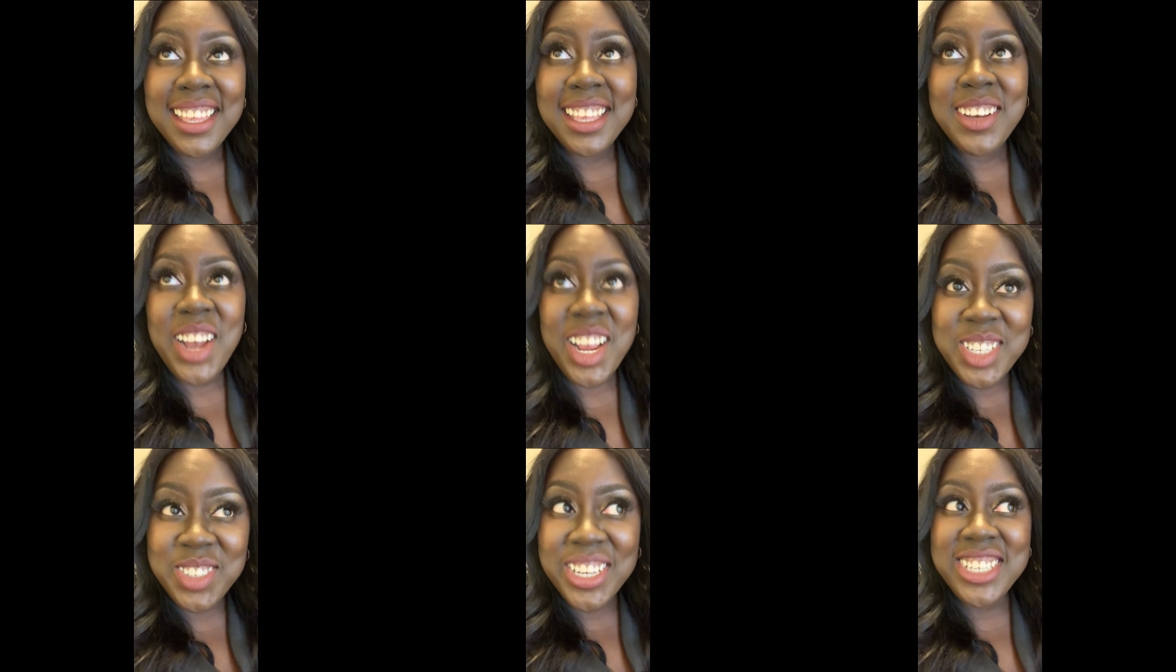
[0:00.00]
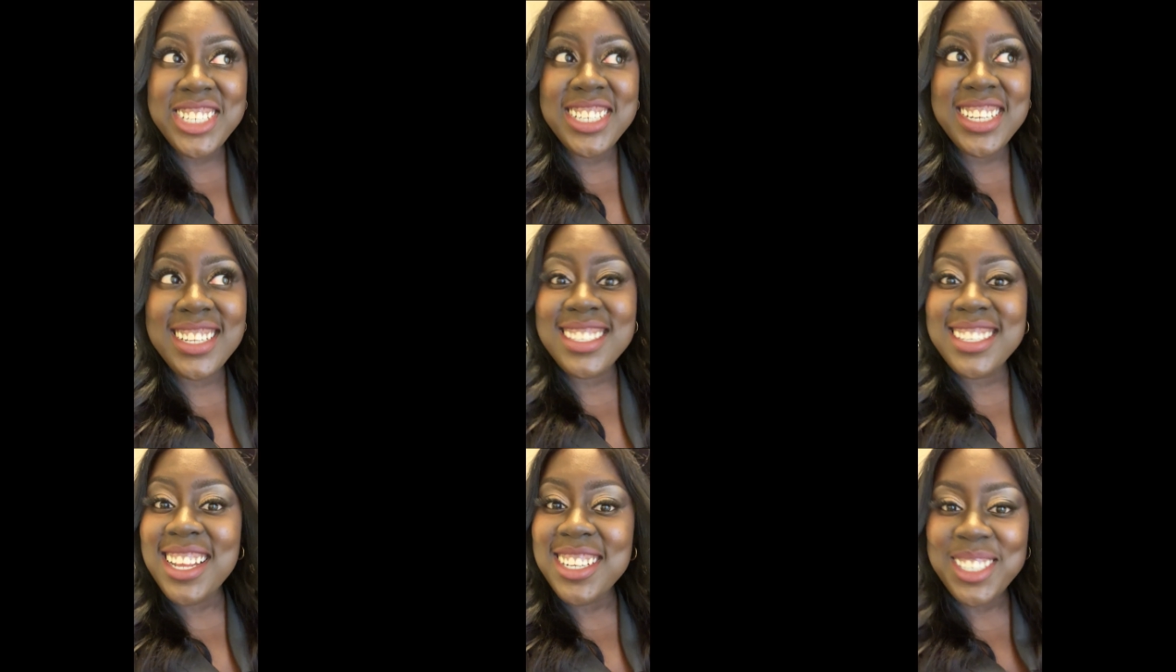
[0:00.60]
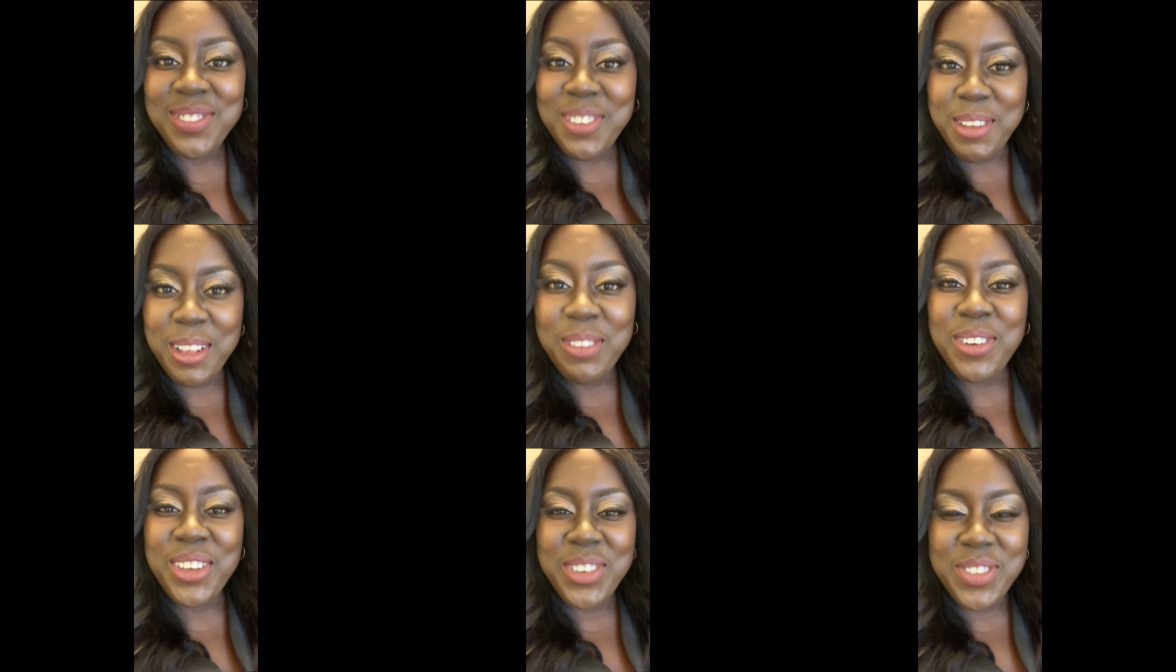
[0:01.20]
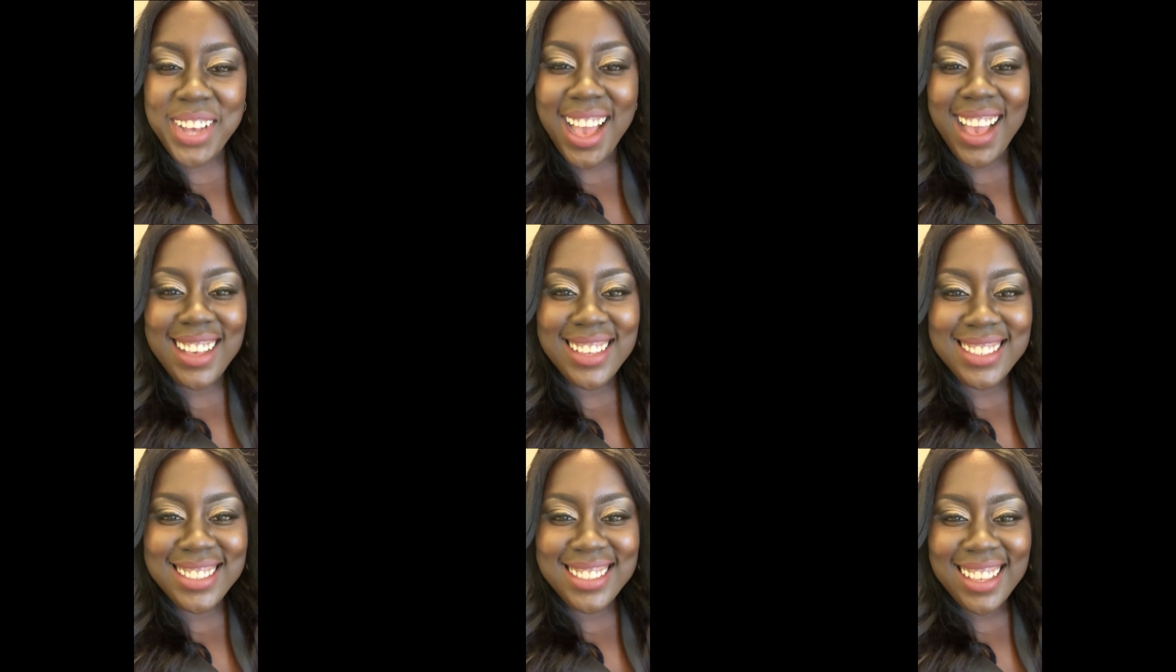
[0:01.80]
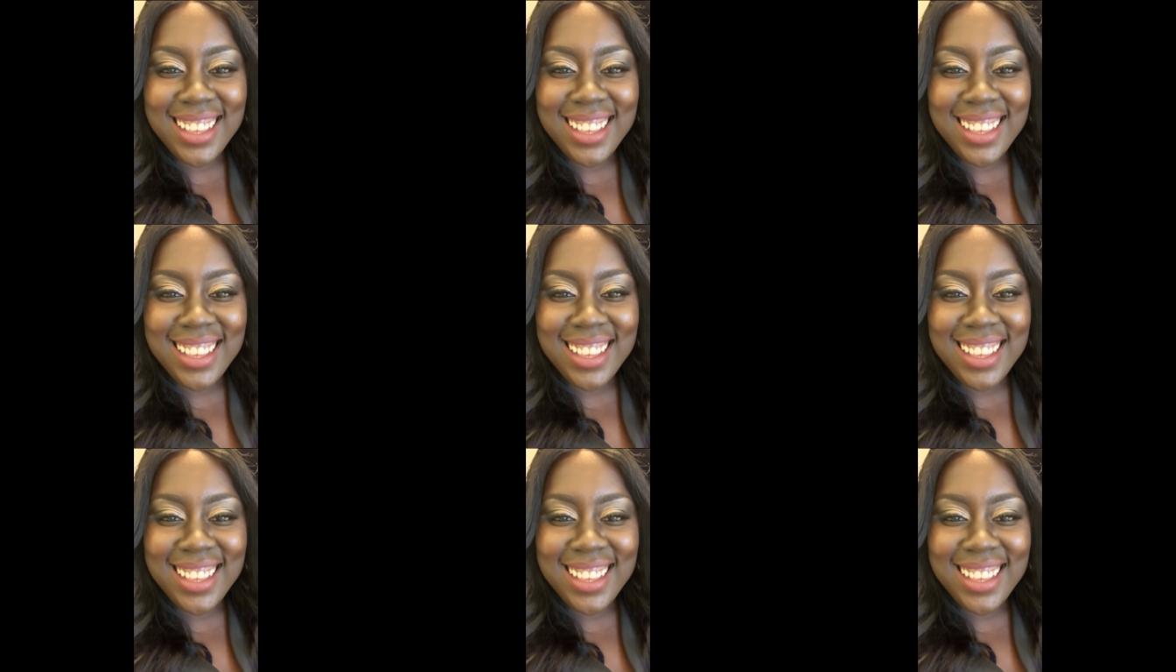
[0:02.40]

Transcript: graduation is not just for you, it's for you guys.